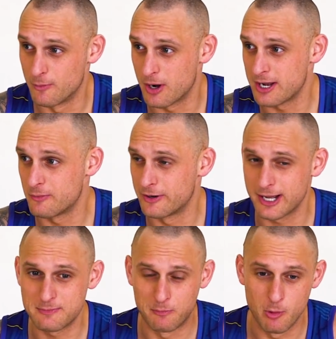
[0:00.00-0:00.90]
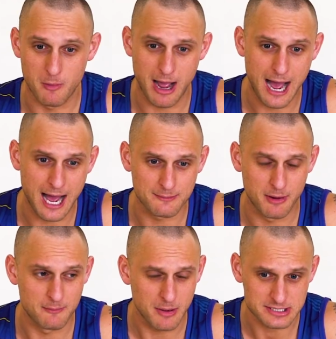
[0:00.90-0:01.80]
And when I, when I put my heart and
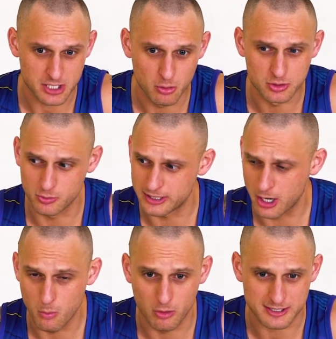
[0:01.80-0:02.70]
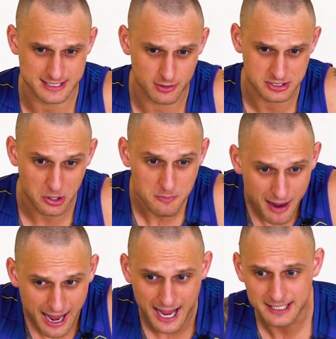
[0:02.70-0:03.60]
my, my soul to it and I want it so, so
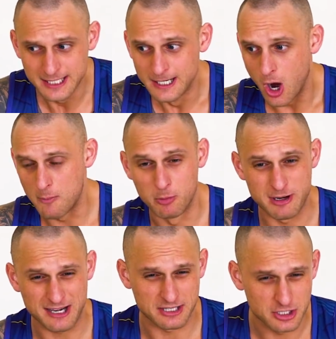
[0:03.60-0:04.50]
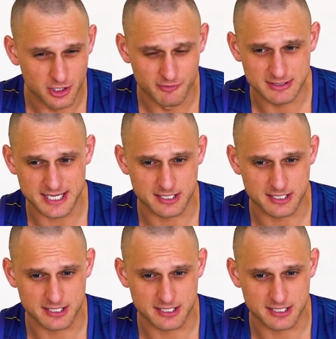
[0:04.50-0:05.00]
bad, I put it out to the universe.